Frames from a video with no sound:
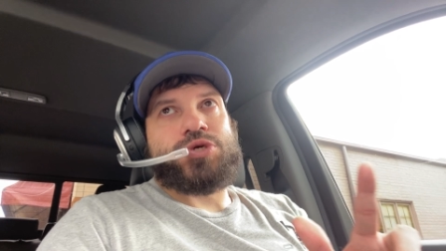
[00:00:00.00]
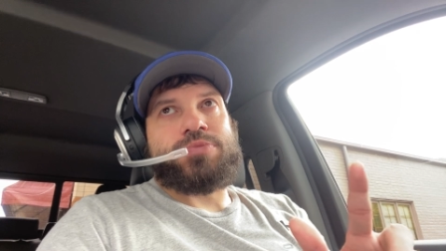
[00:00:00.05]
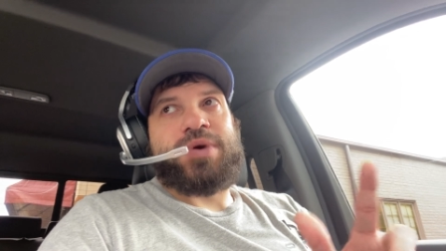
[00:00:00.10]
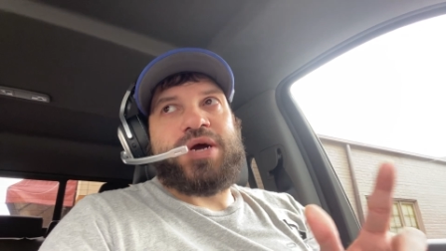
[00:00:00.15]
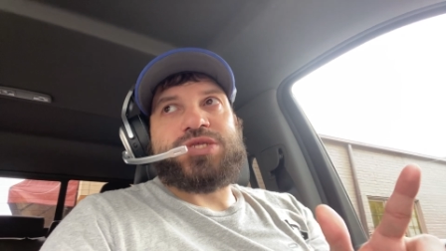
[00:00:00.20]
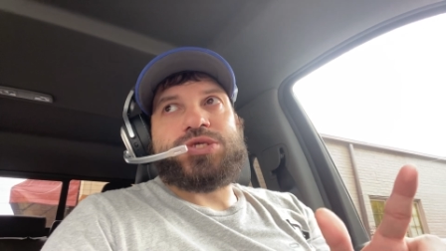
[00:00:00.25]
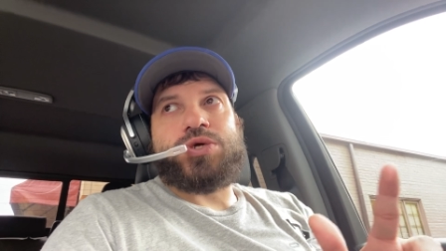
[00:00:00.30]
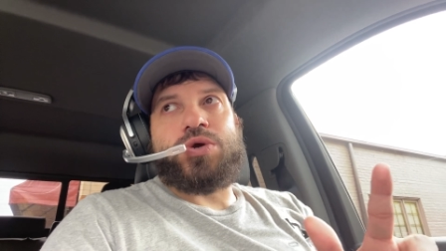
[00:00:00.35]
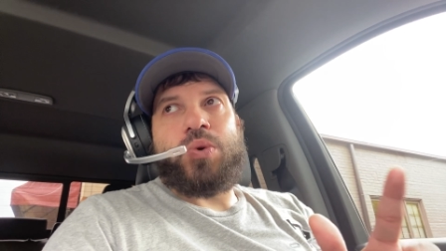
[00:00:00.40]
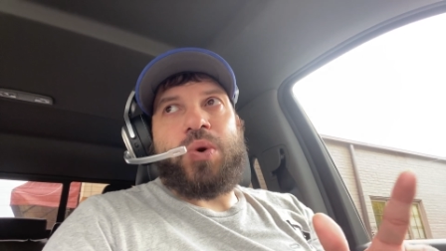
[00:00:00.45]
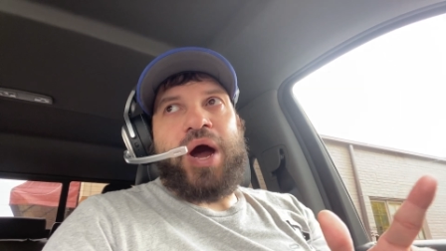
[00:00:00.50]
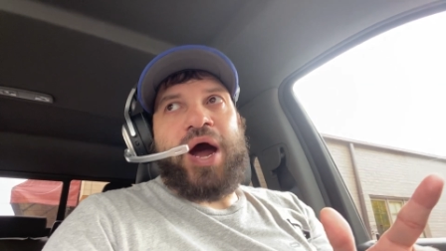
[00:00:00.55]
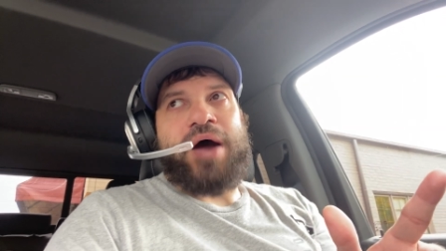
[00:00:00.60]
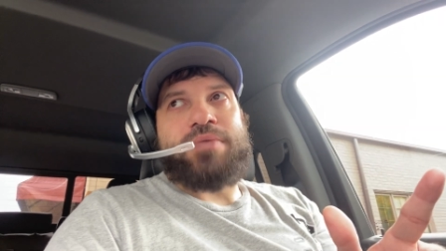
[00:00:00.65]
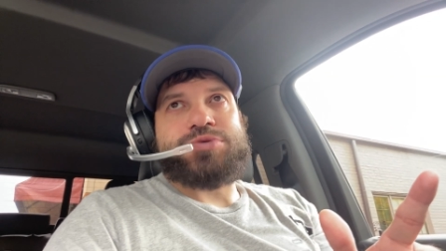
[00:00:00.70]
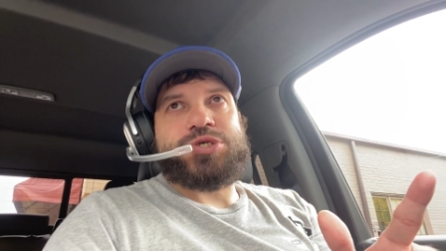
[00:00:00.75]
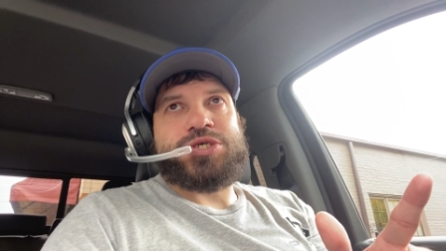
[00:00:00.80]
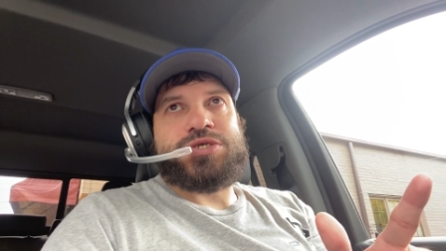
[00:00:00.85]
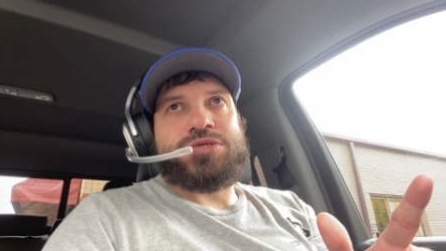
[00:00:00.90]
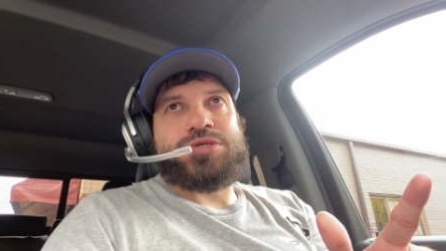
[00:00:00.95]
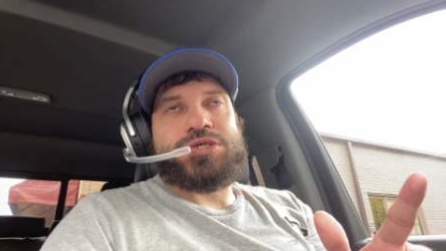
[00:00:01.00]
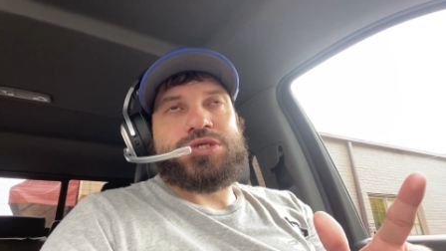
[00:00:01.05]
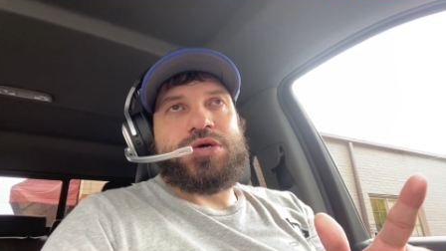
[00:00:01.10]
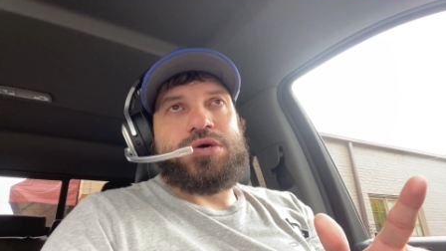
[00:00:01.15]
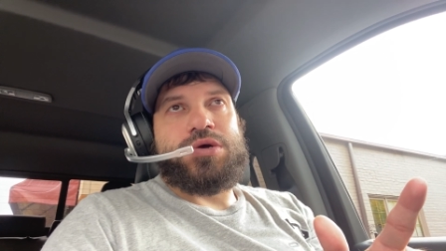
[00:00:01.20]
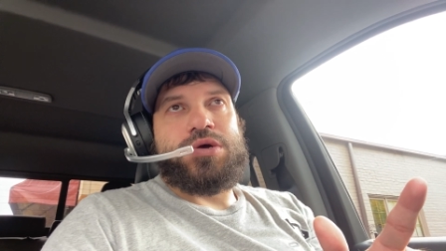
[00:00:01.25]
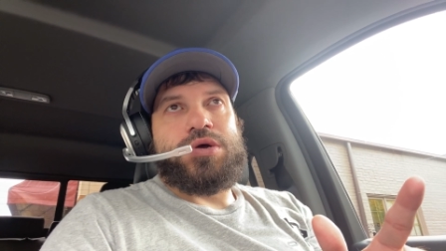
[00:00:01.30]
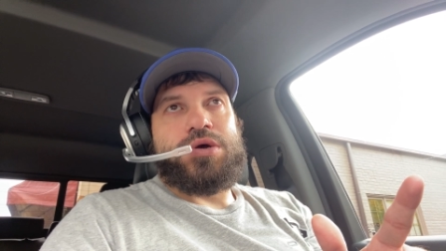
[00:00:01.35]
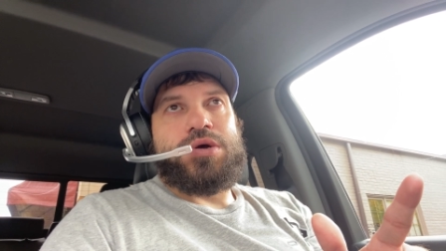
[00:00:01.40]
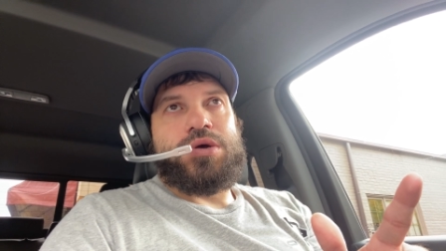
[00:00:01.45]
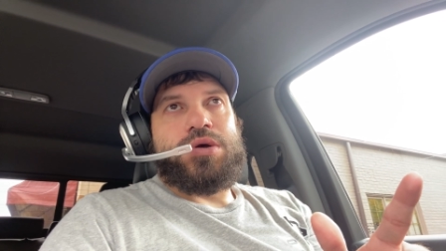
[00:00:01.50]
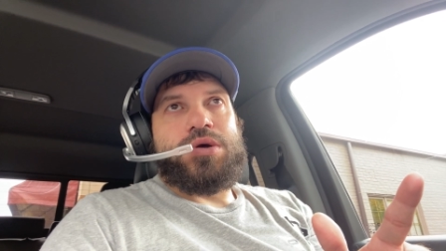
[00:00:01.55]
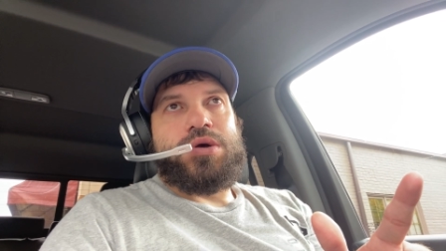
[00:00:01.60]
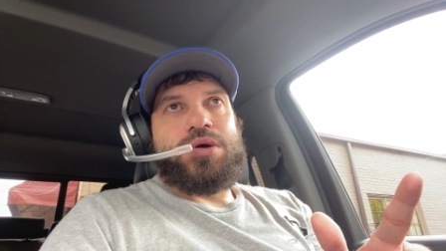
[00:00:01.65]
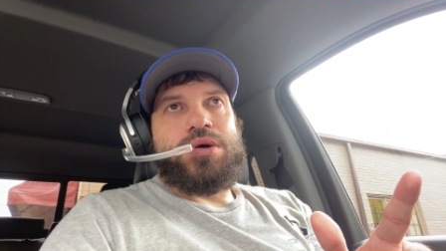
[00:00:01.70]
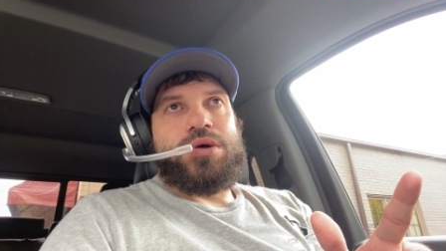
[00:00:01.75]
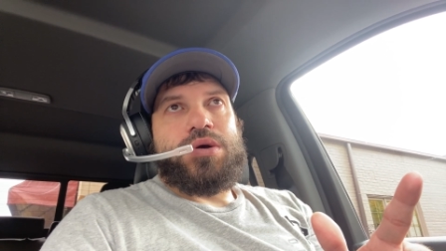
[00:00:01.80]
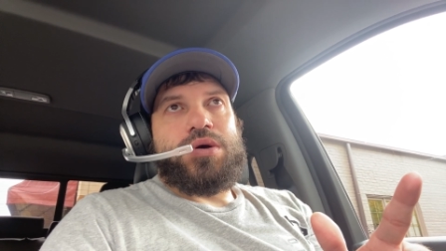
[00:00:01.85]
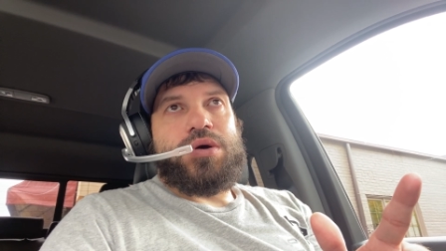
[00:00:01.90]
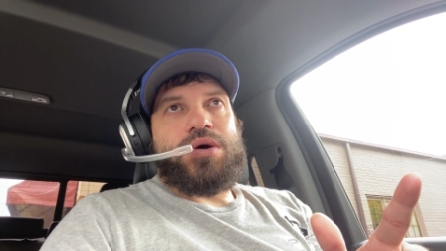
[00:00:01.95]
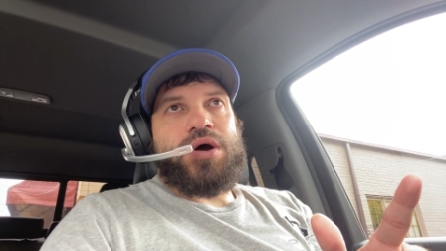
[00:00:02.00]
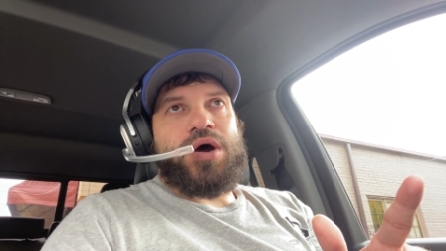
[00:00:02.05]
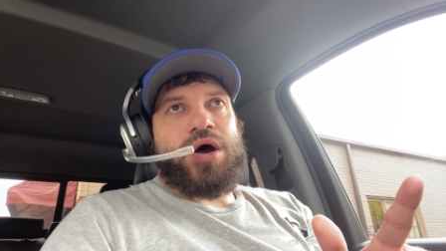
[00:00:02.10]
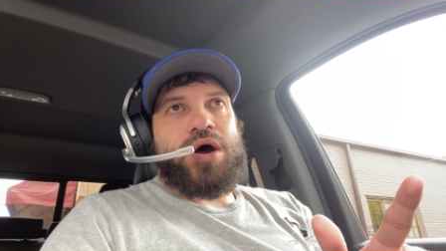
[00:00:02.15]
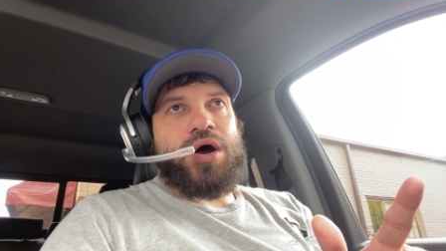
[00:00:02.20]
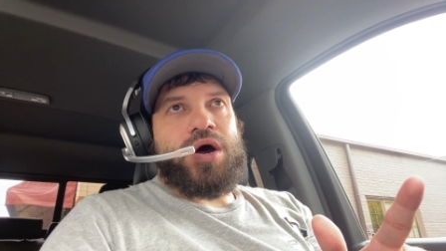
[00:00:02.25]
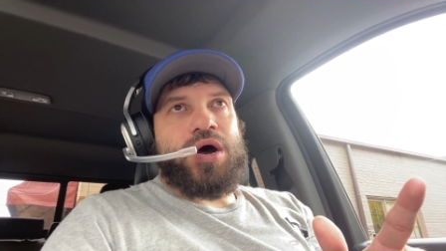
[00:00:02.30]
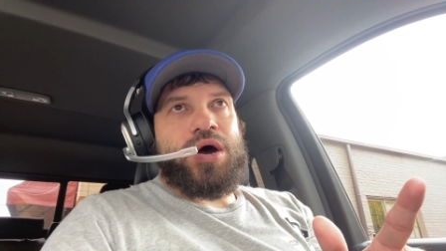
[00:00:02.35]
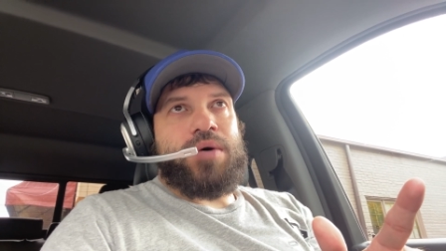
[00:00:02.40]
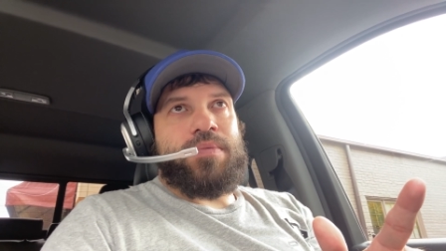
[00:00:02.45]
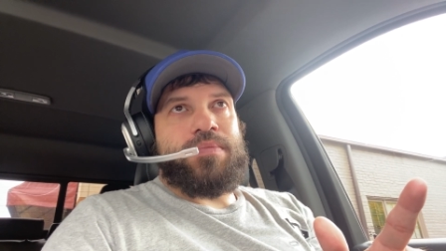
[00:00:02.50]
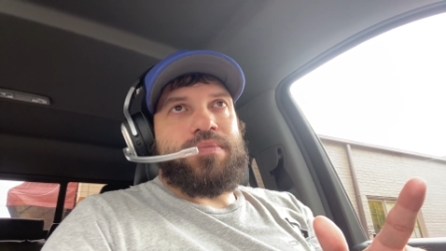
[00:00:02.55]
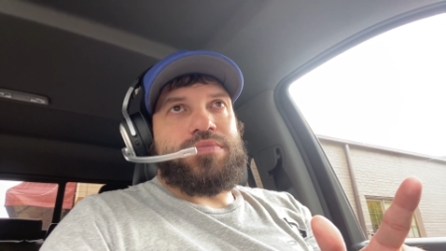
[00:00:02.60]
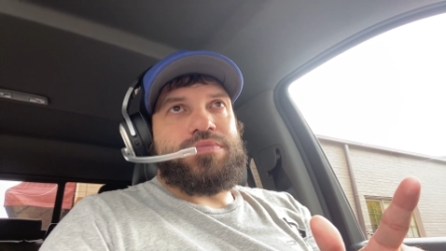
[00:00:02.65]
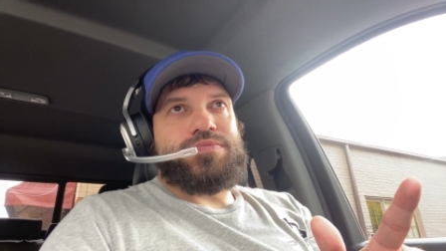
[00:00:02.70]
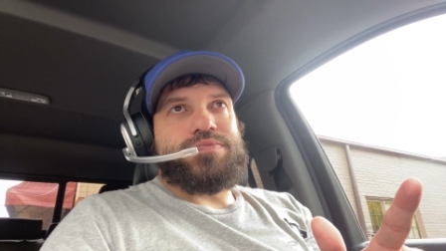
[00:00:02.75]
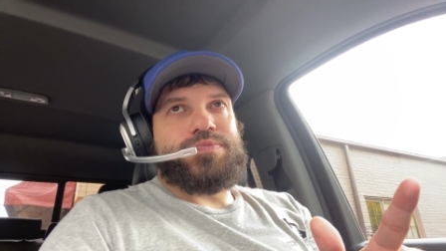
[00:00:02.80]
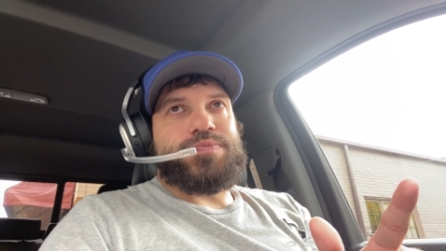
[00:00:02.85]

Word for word: are my two options. Um,